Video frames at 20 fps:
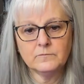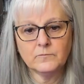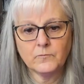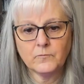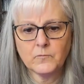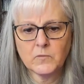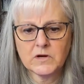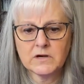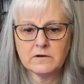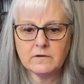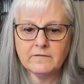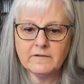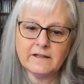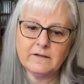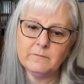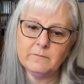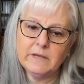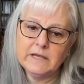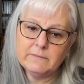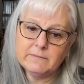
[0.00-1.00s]
wonder if I
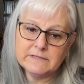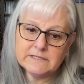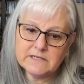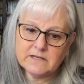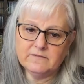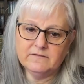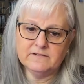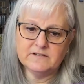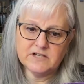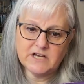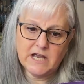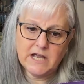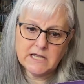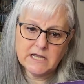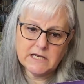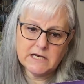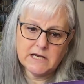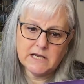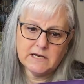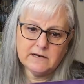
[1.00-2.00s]
can make myself a
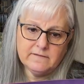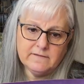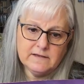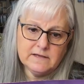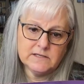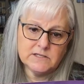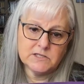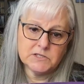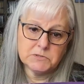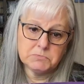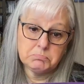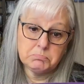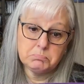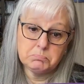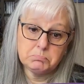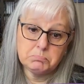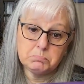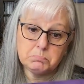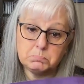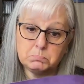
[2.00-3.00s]
jacket out of this.
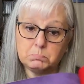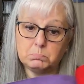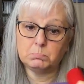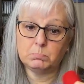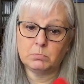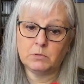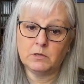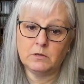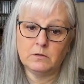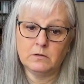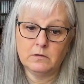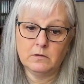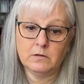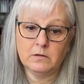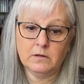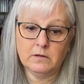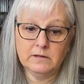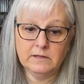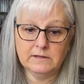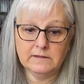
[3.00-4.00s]

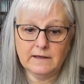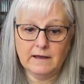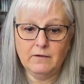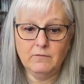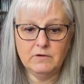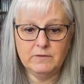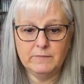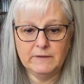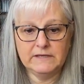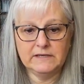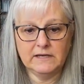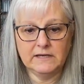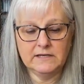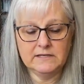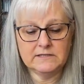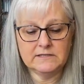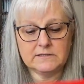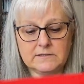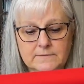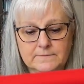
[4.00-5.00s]
I think that would be
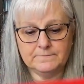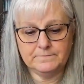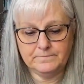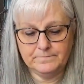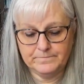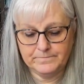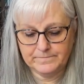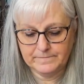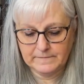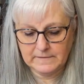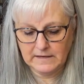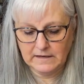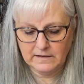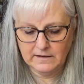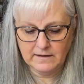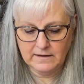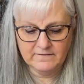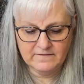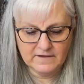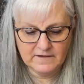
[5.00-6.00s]
nice. I
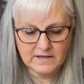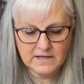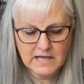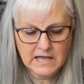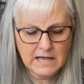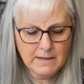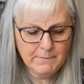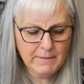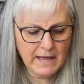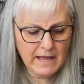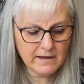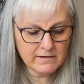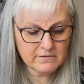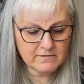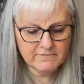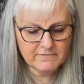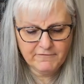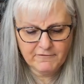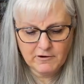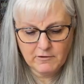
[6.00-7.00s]
have a
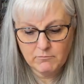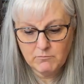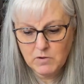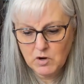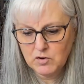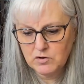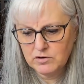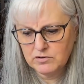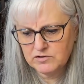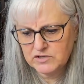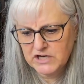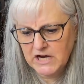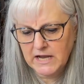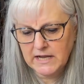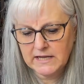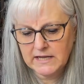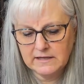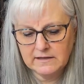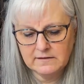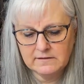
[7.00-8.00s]
pattern for a moto
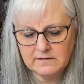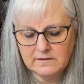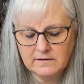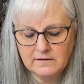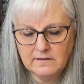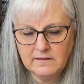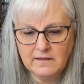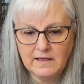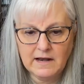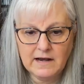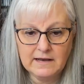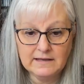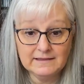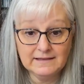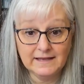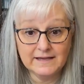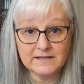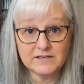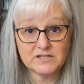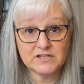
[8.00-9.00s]
jacket that I'd
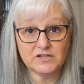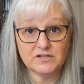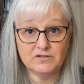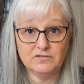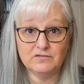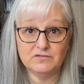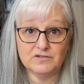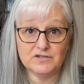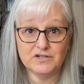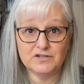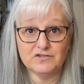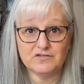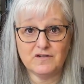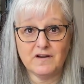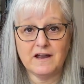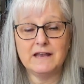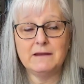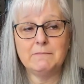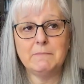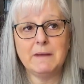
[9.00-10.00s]
like to
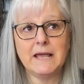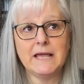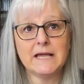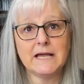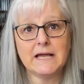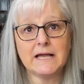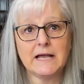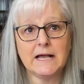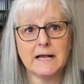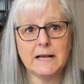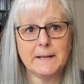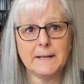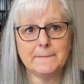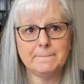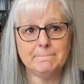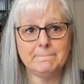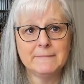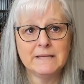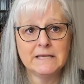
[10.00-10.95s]
try and make. I've